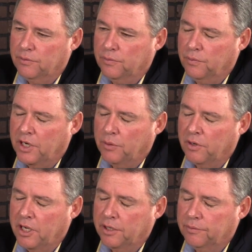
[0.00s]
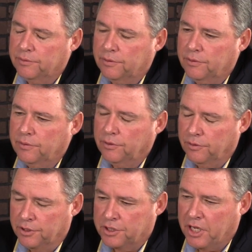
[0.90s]
When I
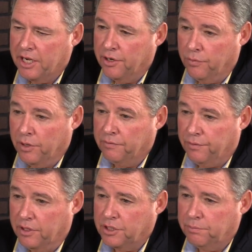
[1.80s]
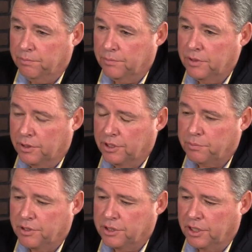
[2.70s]
decided to run for this
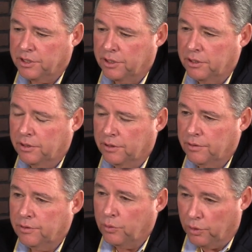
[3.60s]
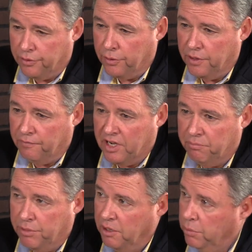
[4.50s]
position, there were 35
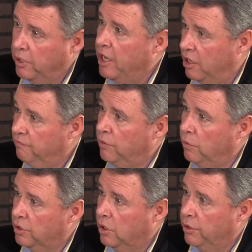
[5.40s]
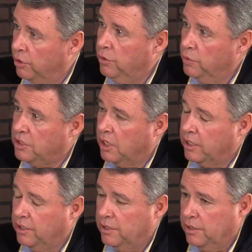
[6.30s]
people that had a vote on who was
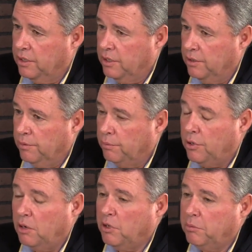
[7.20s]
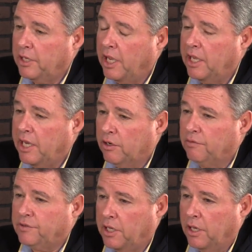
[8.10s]
elected. Probably 8 out
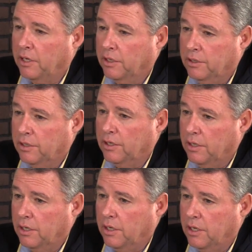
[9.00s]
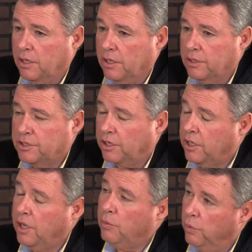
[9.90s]
of 10 said,
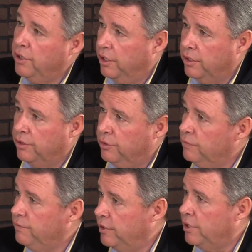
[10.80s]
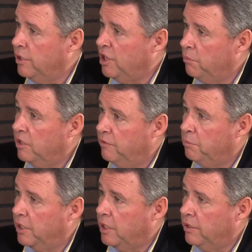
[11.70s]
Kent, what are you going to do for the economy of
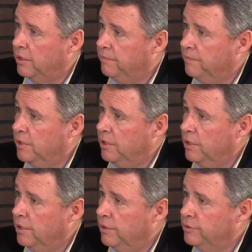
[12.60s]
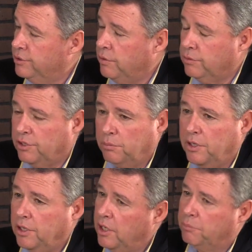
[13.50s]
Emery County? And so to
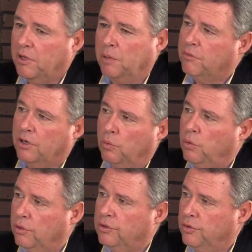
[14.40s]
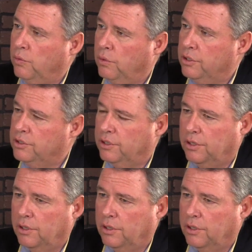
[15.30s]
me, I'm going to work towards